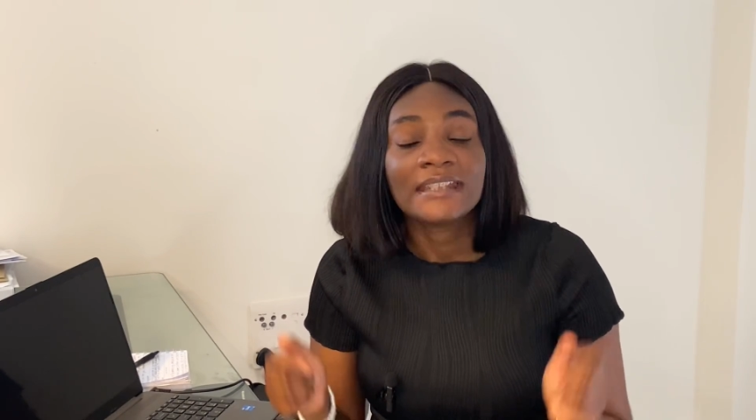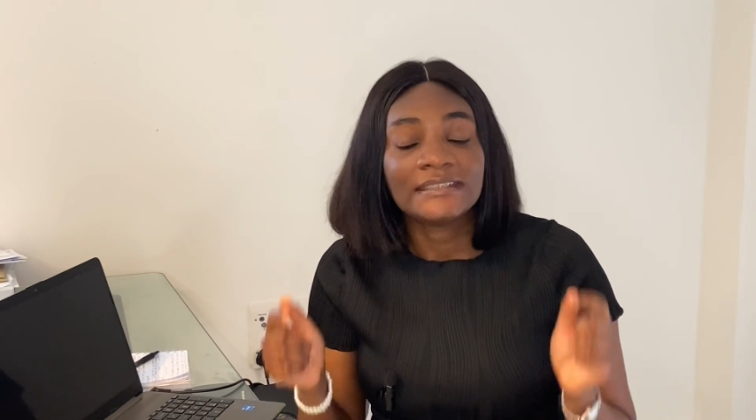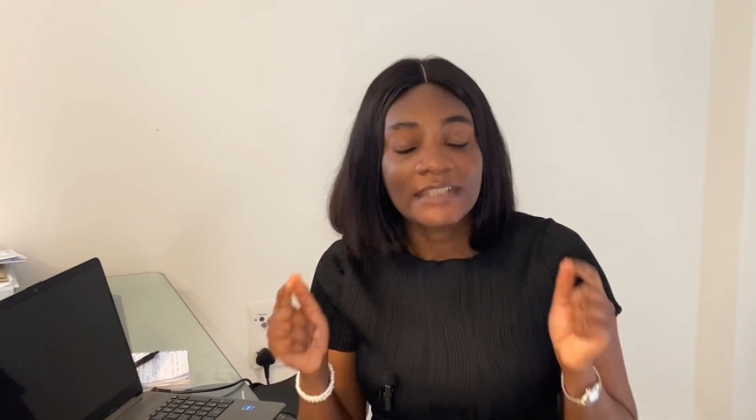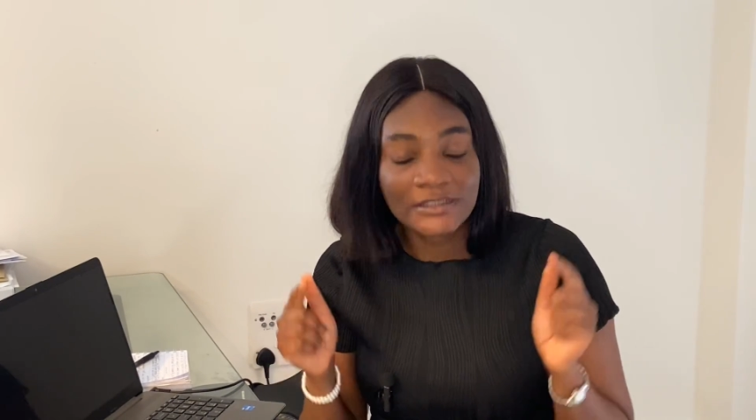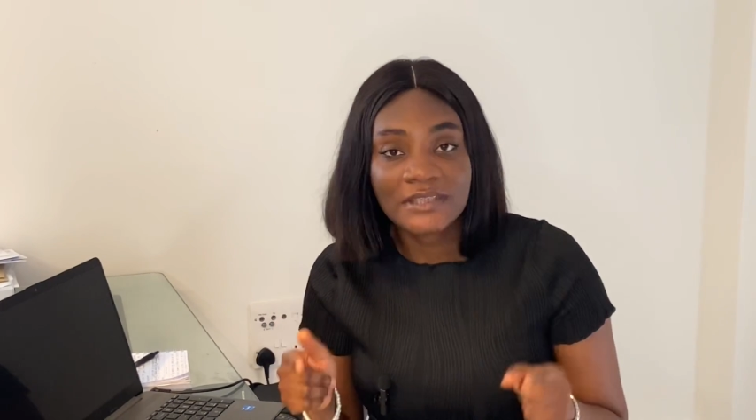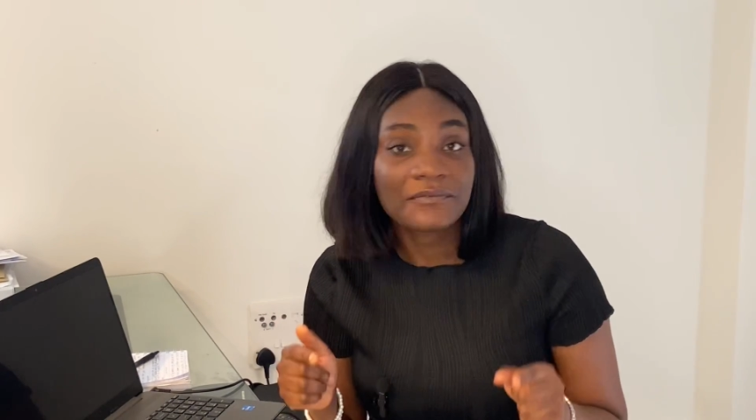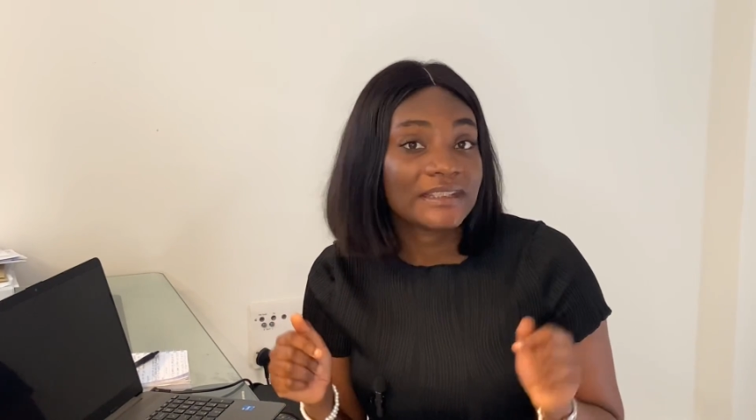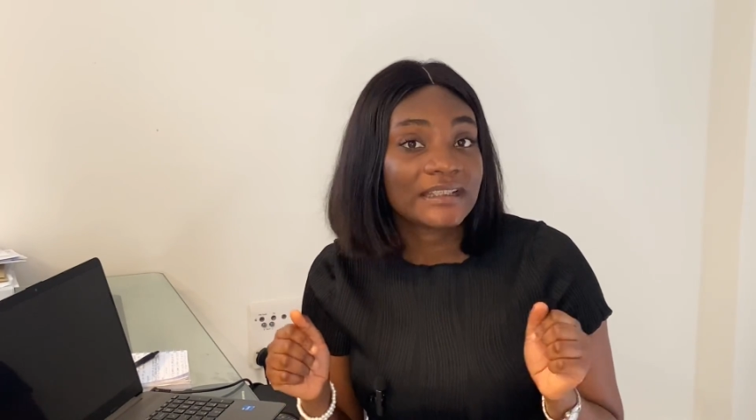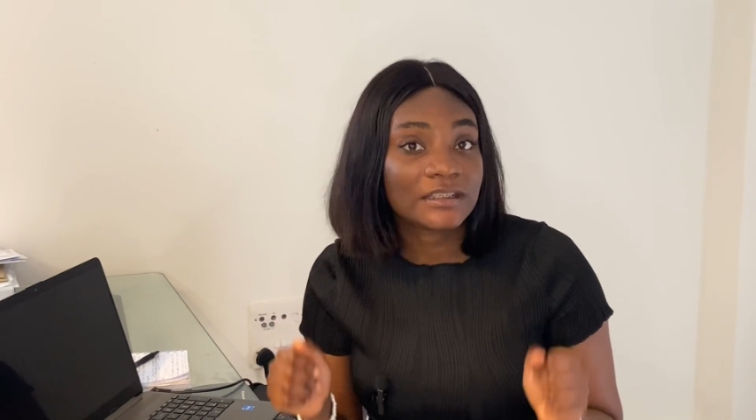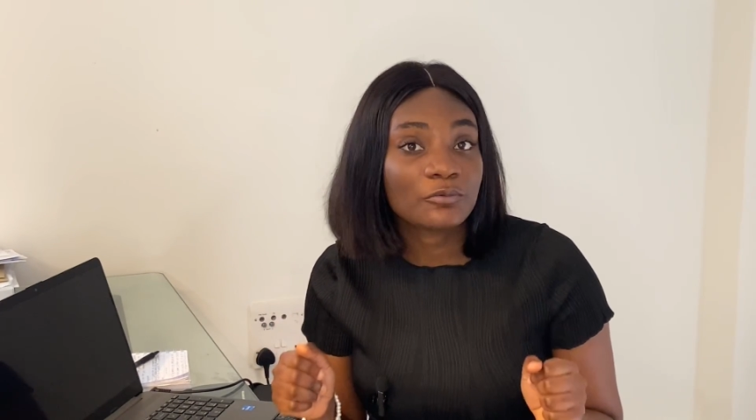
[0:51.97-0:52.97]
then
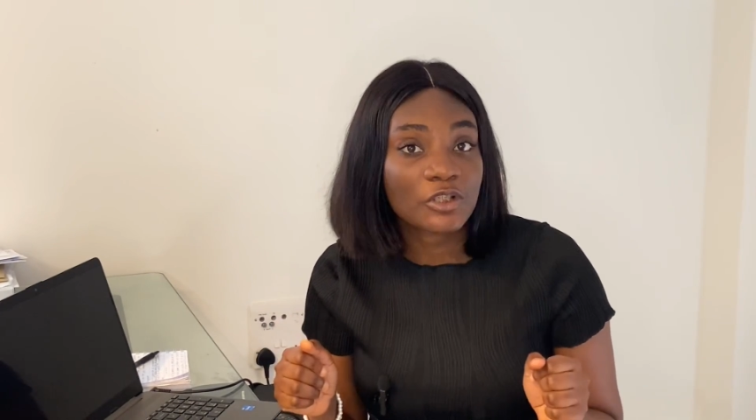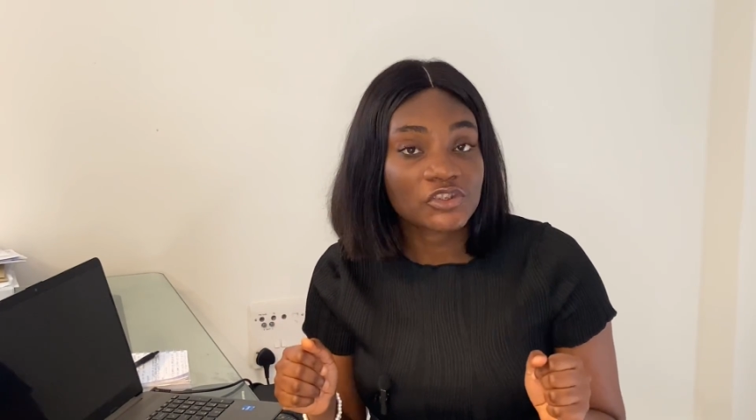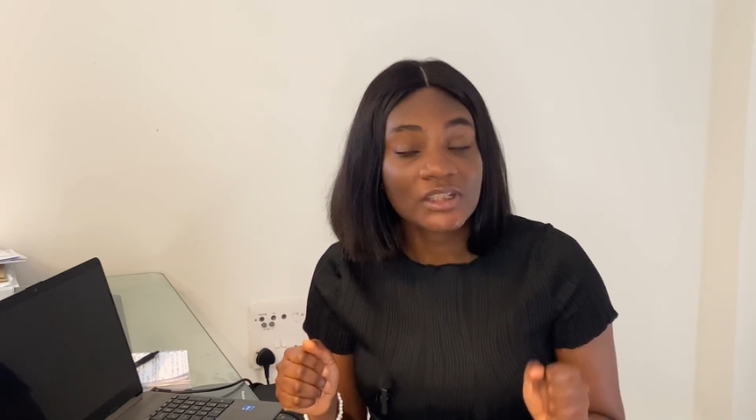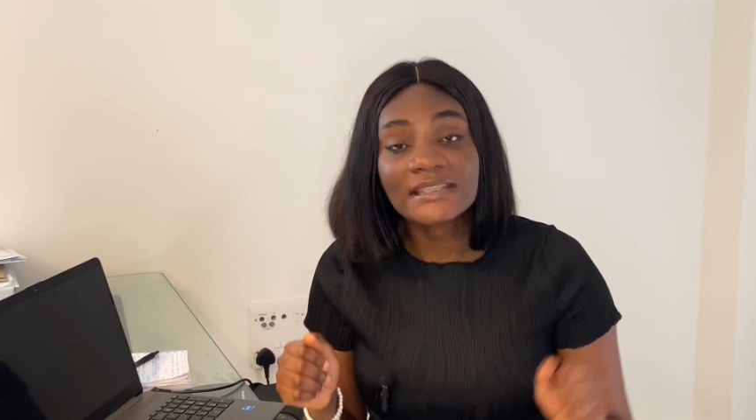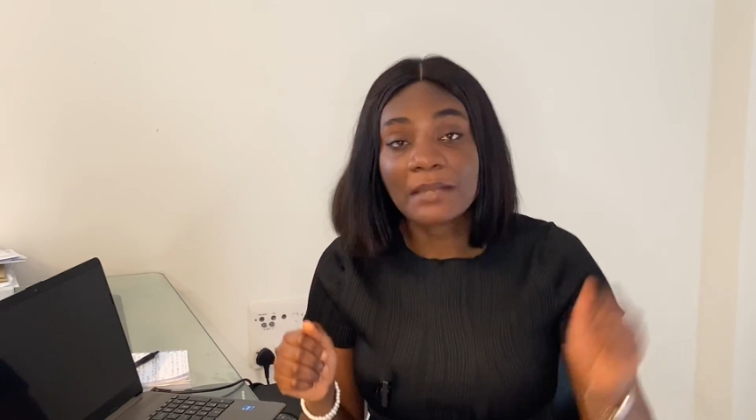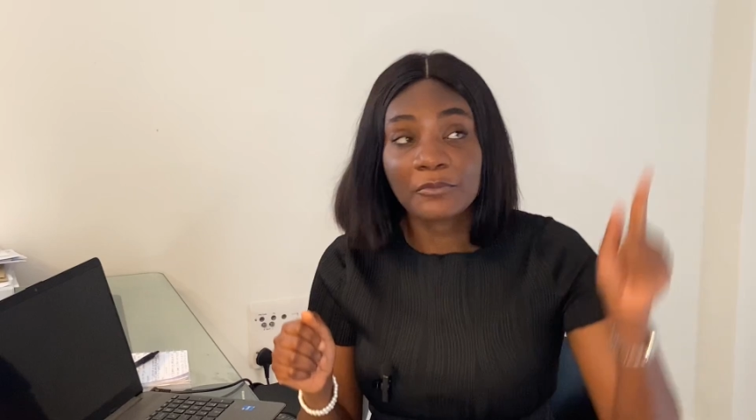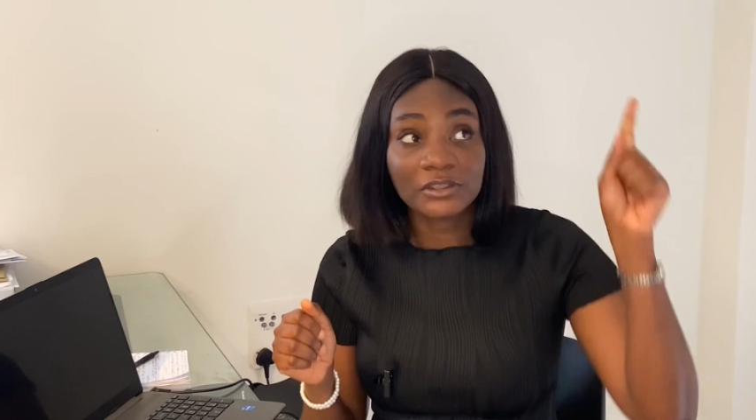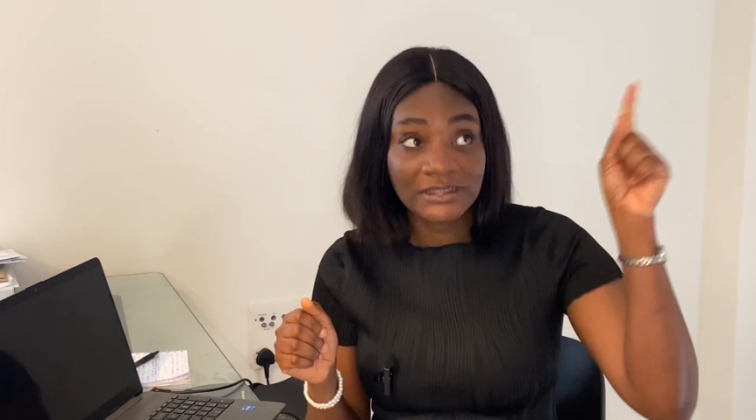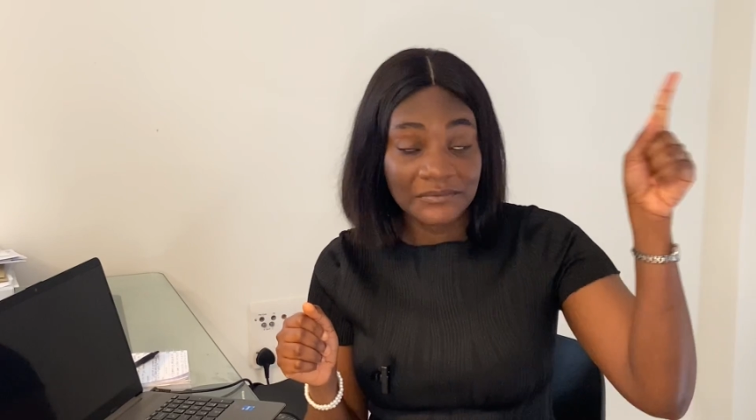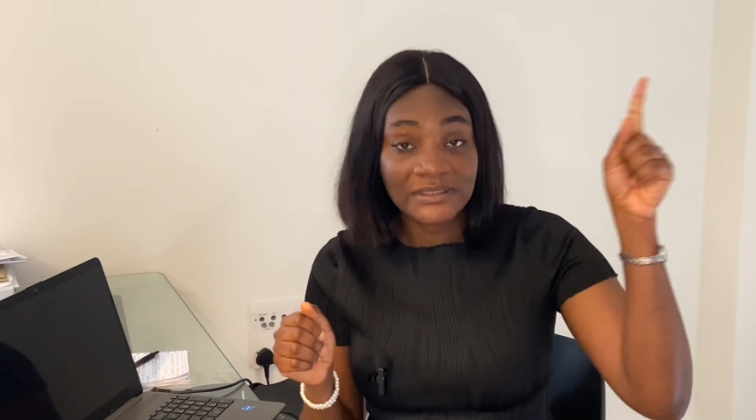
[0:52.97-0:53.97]
definitely watch it. I'm
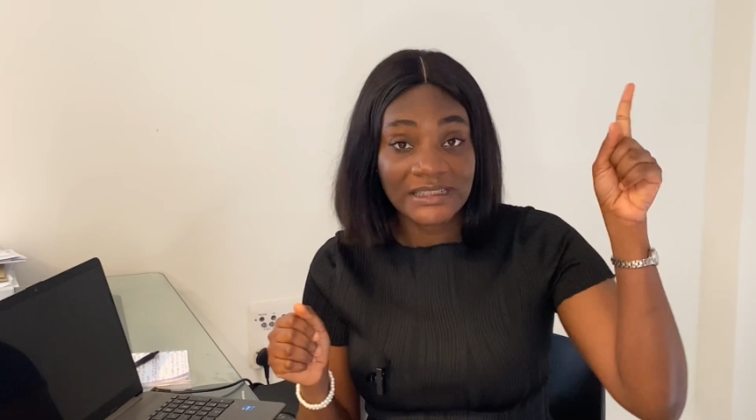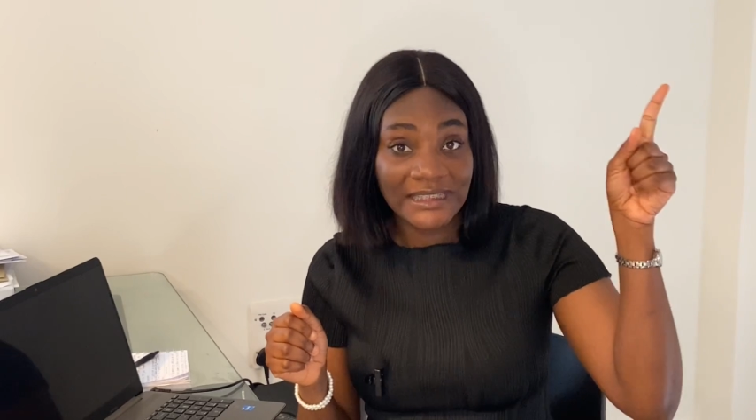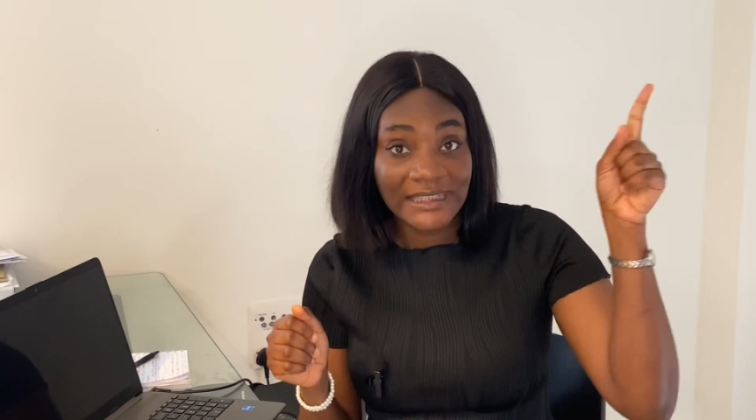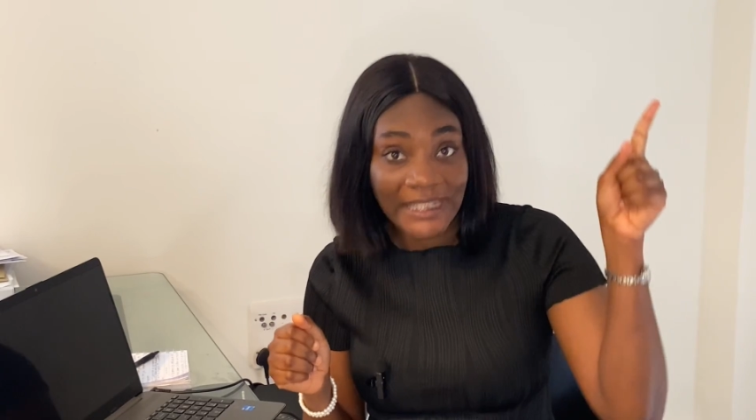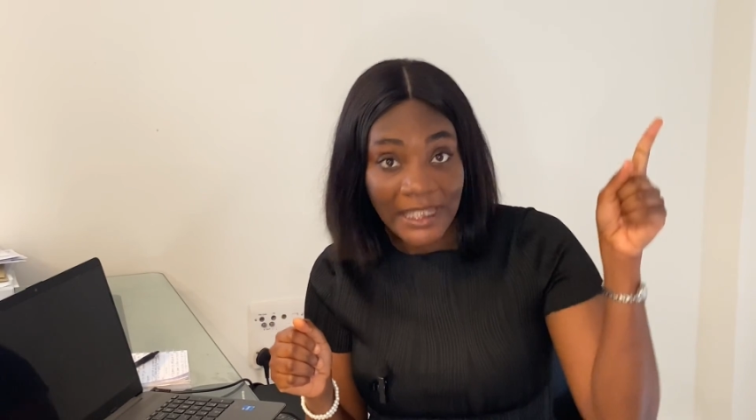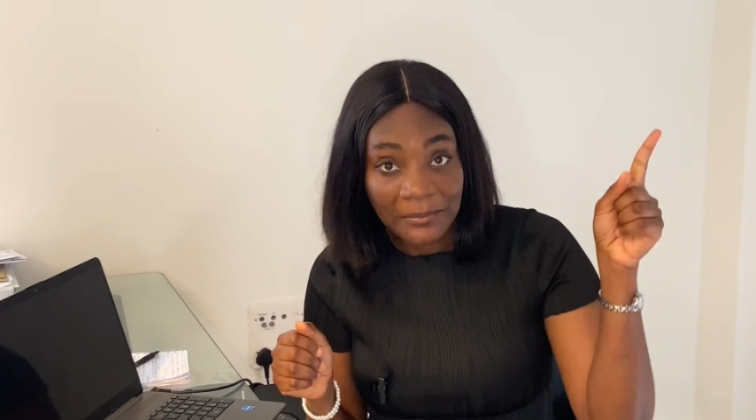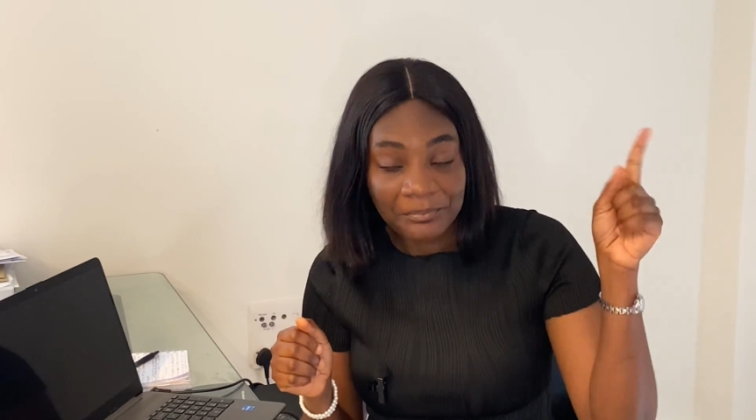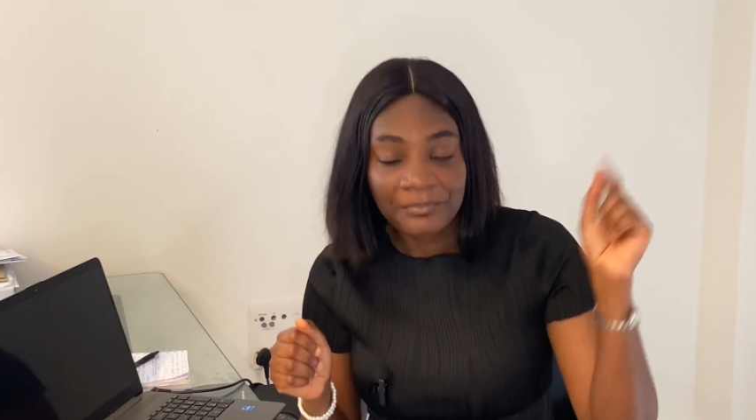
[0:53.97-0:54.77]
going to leave the link here.